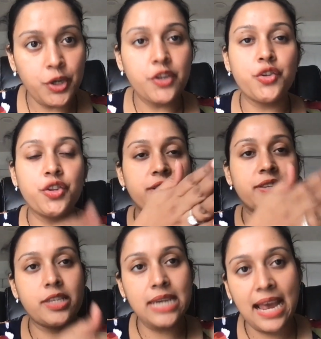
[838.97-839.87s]
So
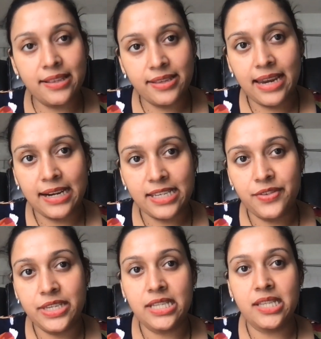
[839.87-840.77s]
there's tasks and
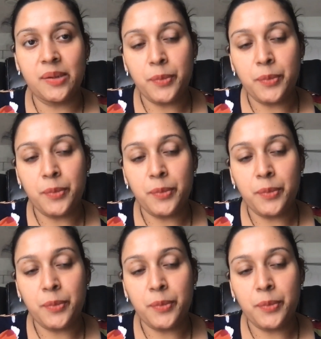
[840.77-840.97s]
activities that